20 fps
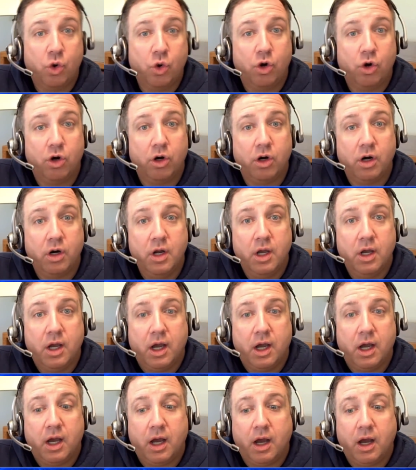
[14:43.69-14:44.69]
or
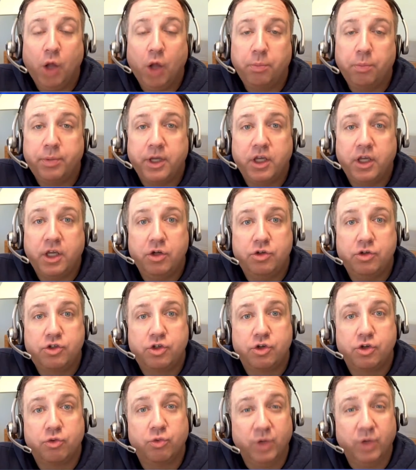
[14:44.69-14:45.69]
uh, helping you
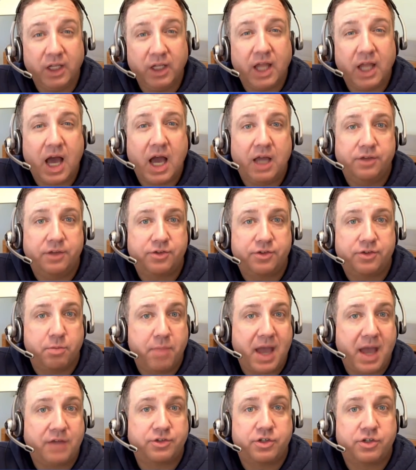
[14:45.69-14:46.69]
to realize the
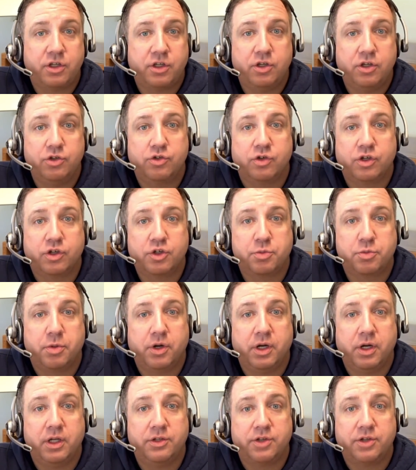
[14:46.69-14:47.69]
best user
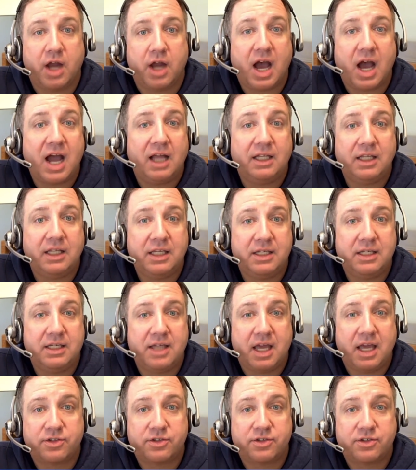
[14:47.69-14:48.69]
experience on highly
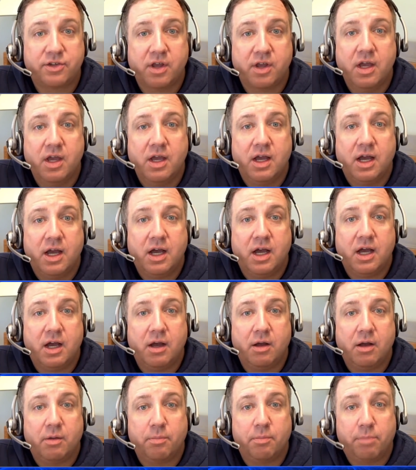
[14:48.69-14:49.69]
dense
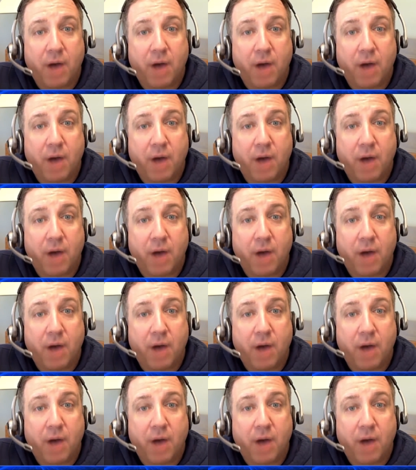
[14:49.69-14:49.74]
uh,